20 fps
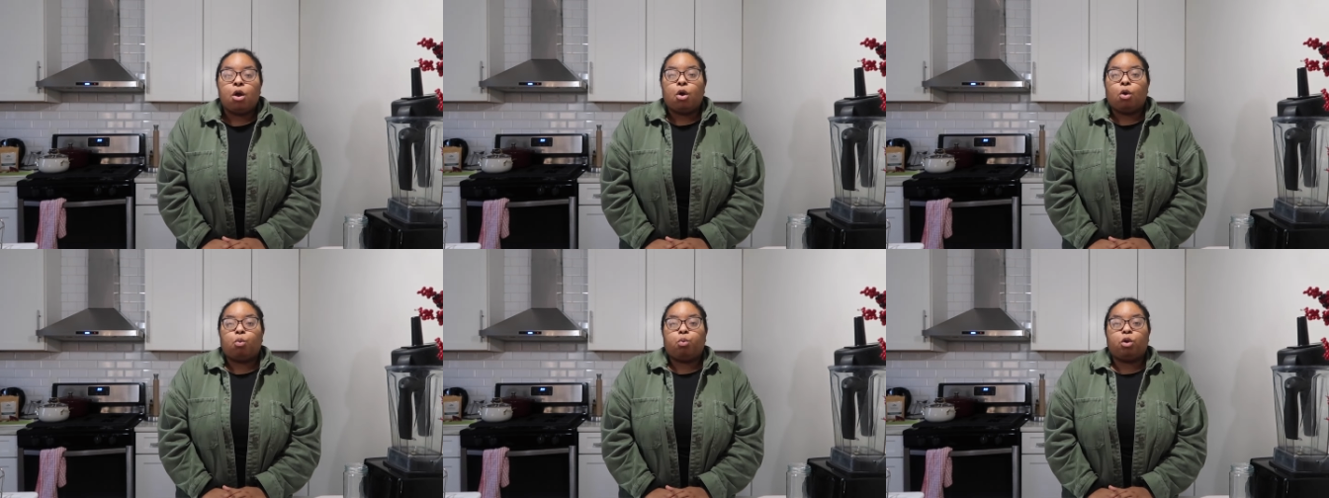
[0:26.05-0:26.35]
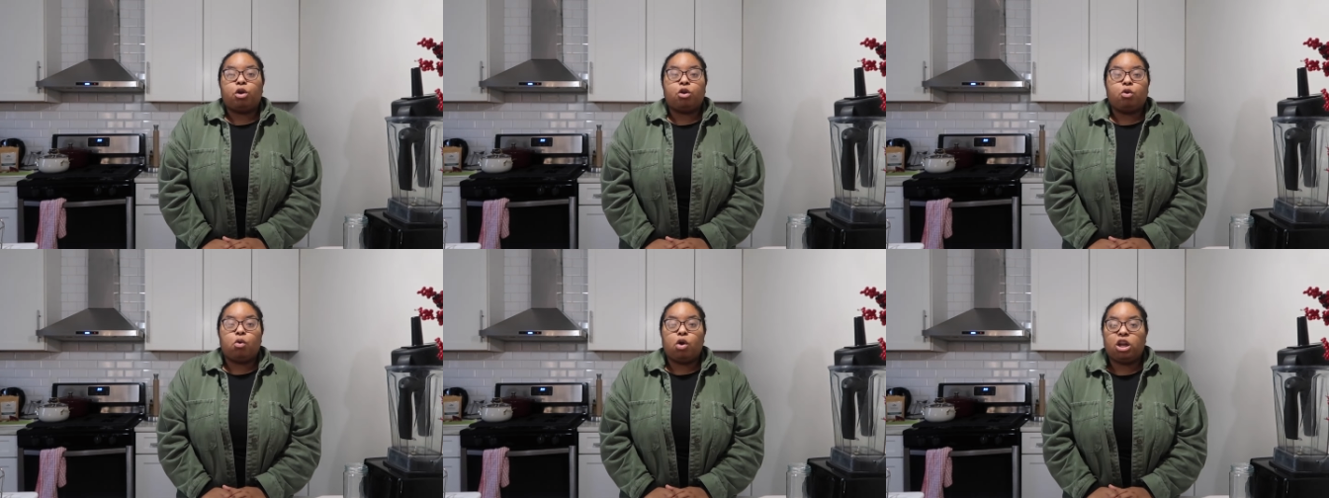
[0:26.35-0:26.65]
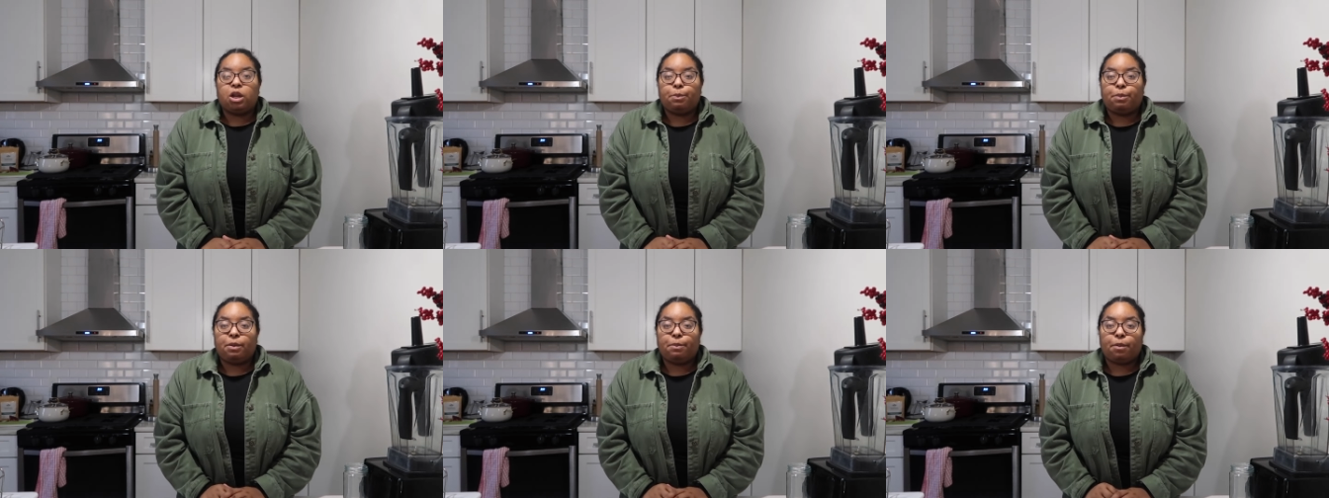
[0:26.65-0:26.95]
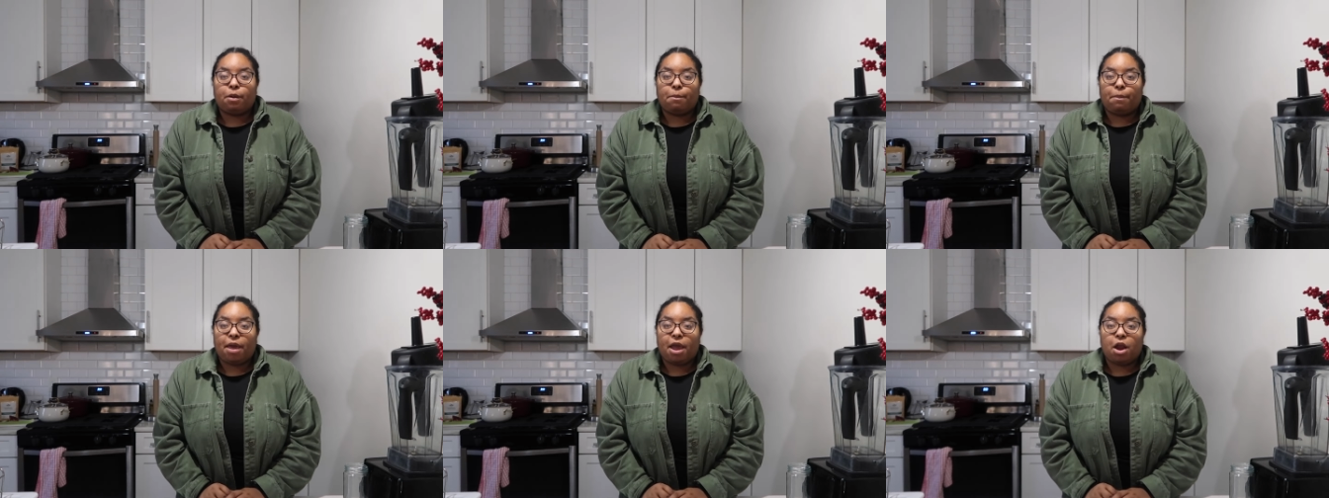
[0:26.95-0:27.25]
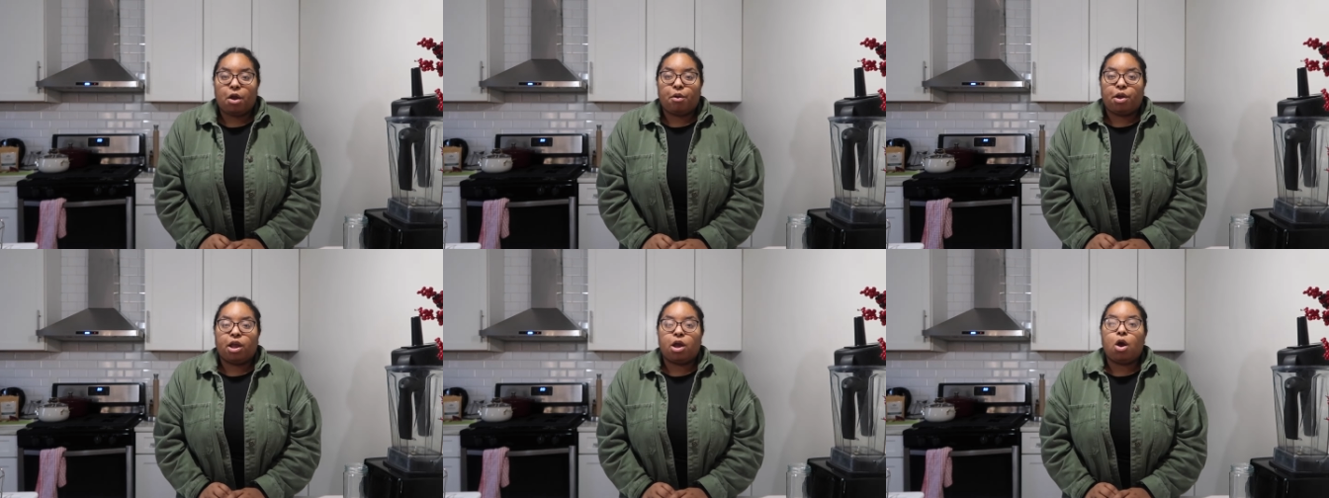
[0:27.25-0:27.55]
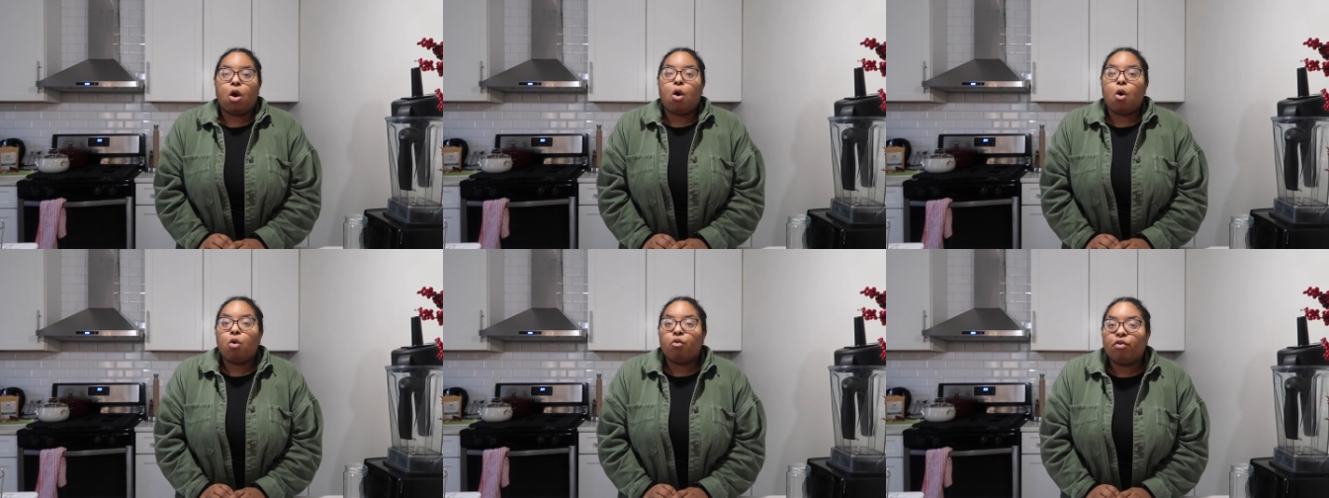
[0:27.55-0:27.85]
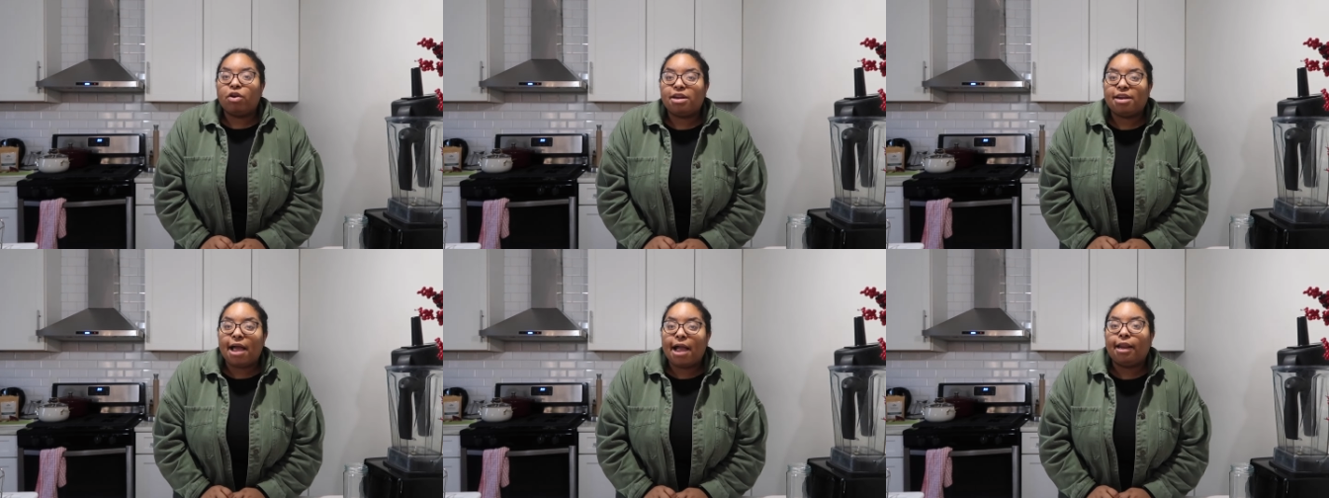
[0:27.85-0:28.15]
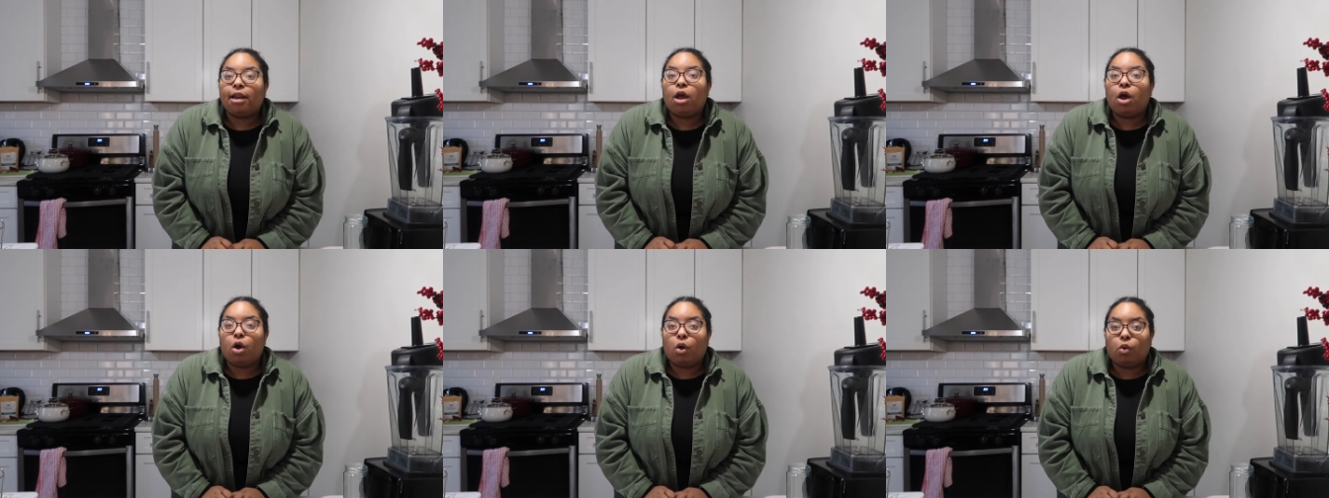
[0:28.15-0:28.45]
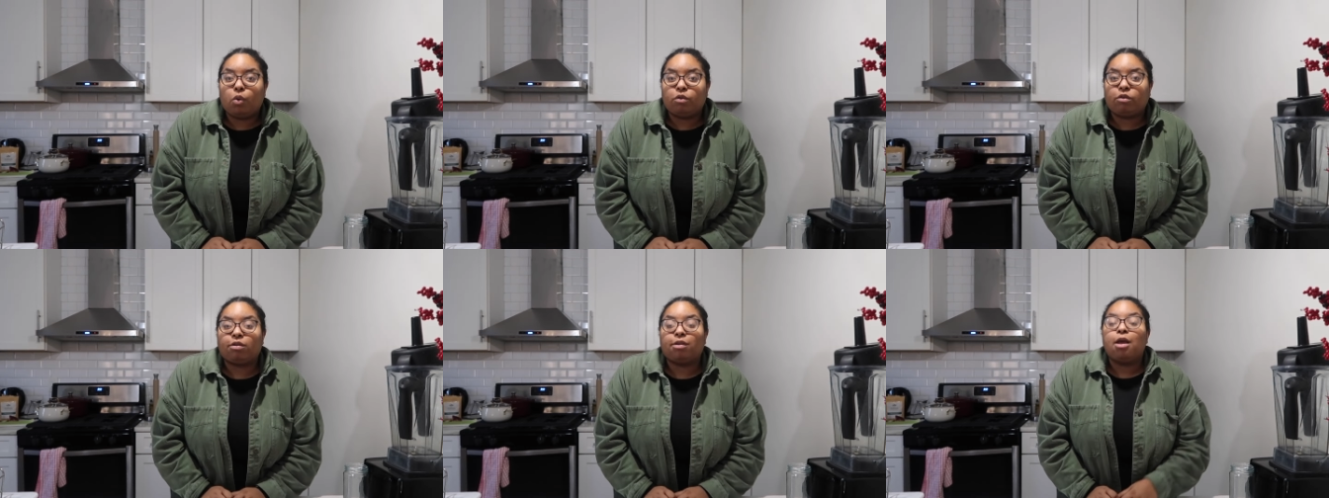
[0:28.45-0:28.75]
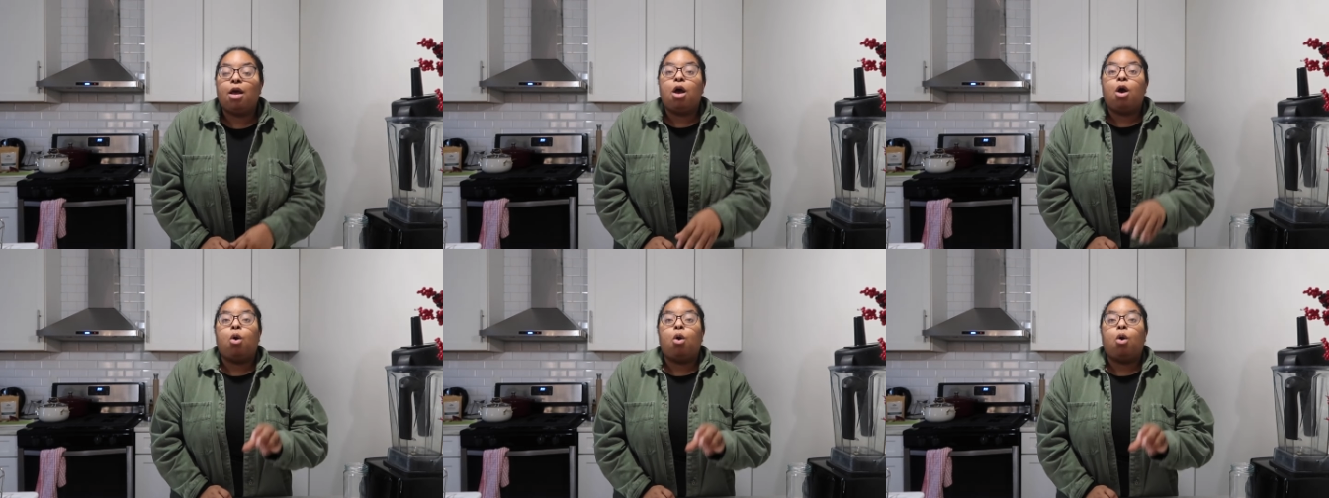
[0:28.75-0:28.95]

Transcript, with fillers: We're going to be preparing overnight oats